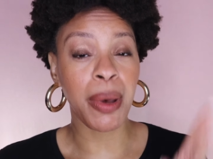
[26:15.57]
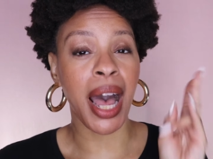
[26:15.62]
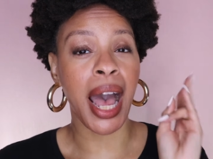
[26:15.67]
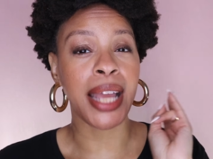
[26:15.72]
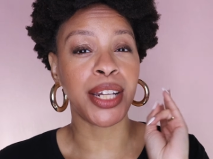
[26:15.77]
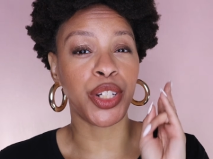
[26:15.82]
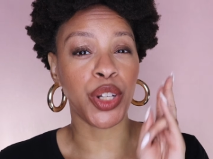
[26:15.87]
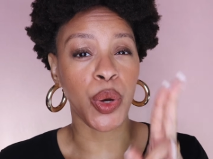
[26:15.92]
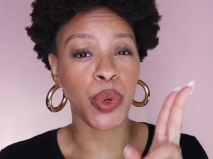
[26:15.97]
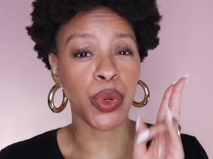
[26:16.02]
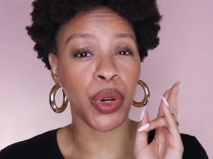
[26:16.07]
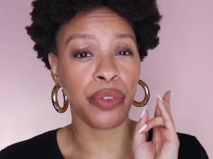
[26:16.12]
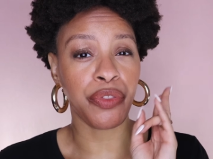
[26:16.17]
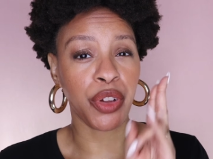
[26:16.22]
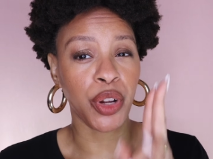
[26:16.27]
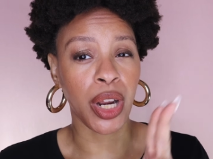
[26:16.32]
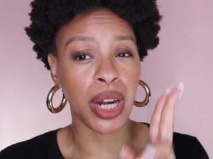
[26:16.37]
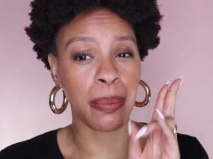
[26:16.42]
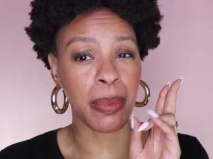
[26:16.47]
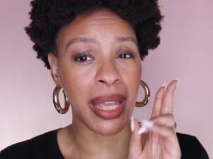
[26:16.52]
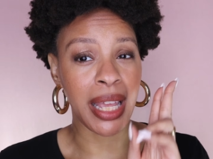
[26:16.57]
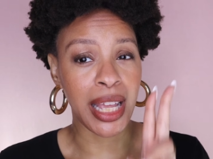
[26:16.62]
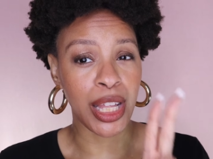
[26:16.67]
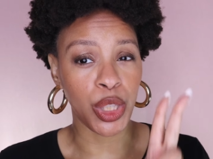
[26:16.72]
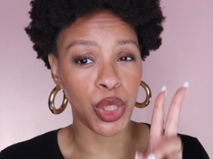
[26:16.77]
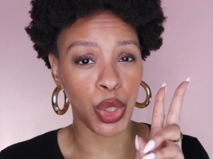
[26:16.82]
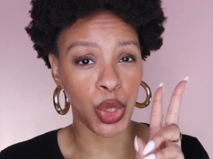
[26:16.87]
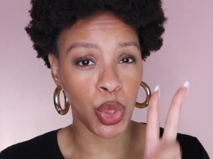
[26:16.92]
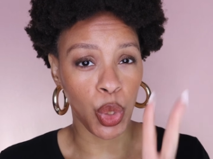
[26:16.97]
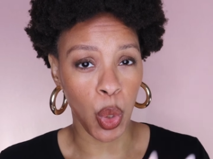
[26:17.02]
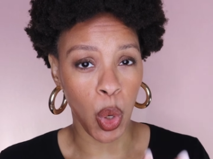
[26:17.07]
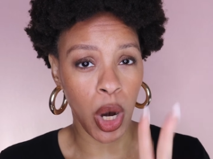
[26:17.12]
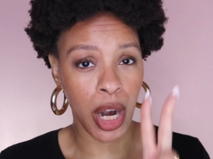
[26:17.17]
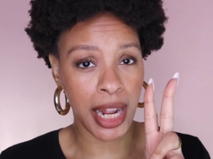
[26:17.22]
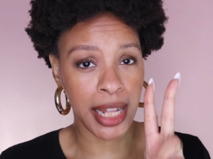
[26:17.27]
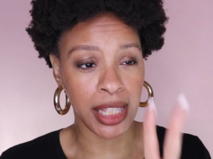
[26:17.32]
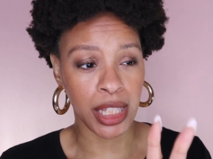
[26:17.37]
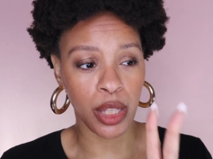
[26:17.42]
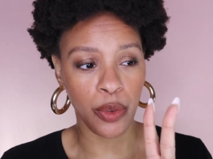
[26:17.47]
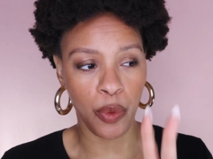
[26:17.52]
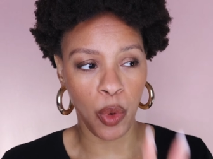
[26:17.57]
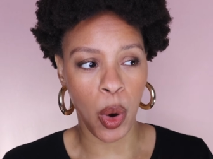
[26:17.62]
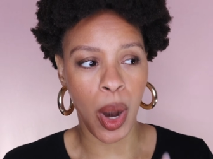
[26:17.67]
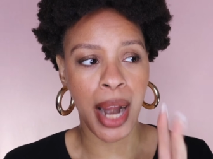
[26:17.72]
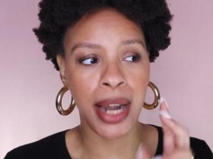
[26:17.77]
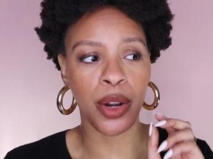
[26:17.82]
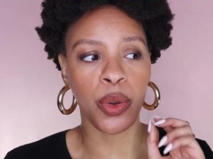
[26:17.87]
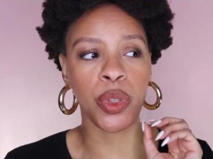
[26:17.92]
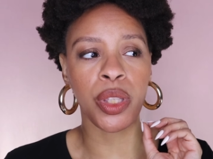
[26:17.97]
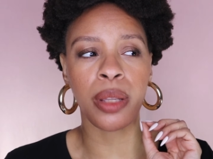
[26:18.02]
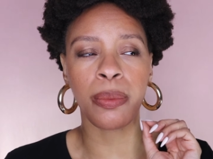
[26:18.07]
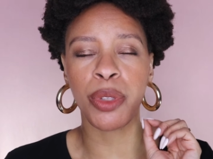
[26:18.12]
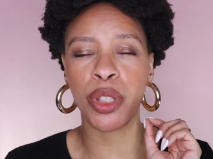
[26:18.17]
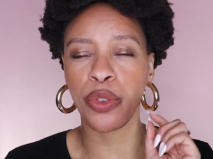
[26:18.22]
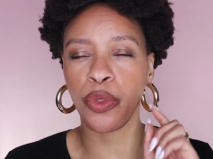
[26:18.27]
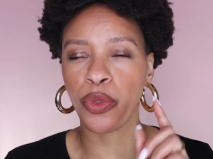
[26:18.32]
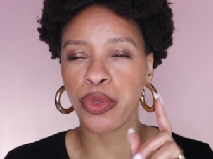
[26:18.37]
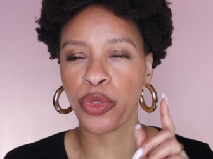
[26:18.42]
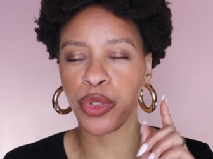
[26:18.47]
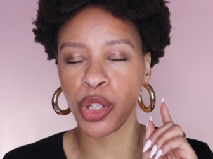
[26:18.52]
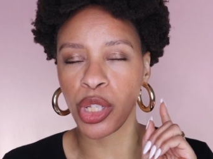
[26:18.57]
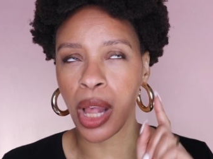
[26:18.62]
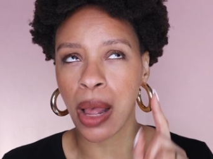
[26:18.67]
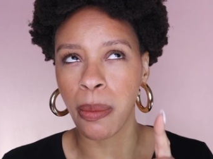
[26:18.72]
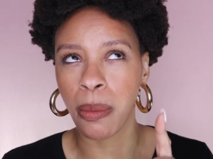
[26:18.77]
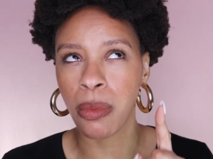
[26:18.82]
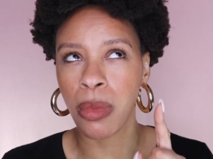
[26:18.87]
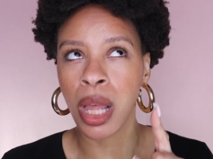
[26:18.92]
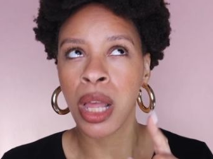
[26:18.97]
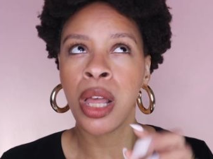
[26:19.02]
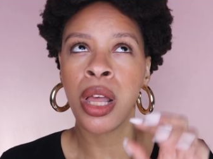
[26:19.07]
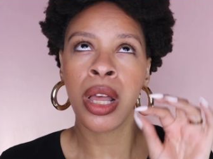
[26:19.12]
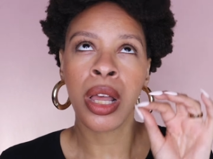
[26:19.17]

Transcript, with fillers: but I don't know if they're going to be in store in Sephora. I know some certain